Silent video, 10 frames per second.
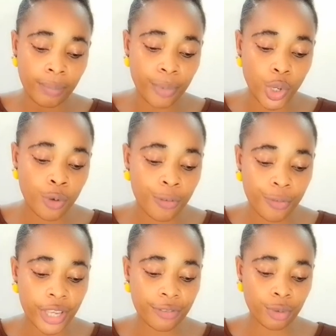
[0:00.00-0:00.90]
Be you
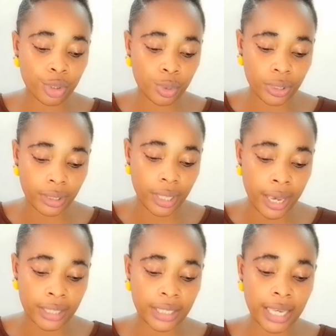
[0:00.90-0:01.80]
faithful to
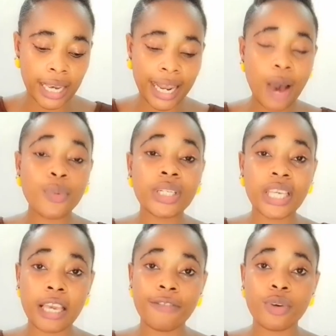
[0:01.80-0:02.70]
death, and I will
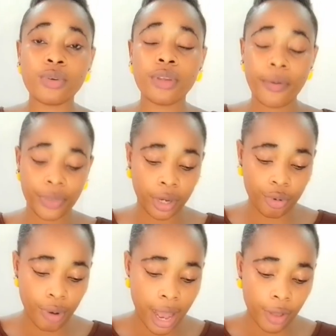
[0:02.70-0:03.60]
give you the
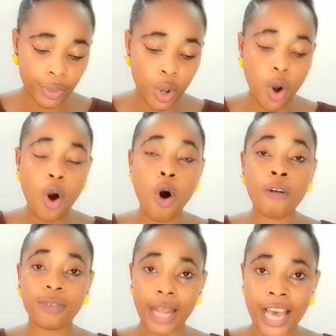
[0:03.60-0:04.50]
crown
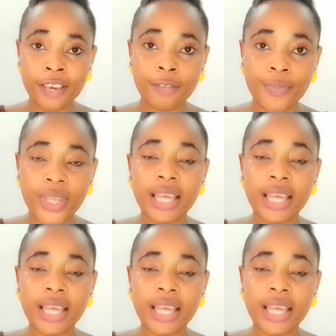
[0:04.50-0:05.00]
of life.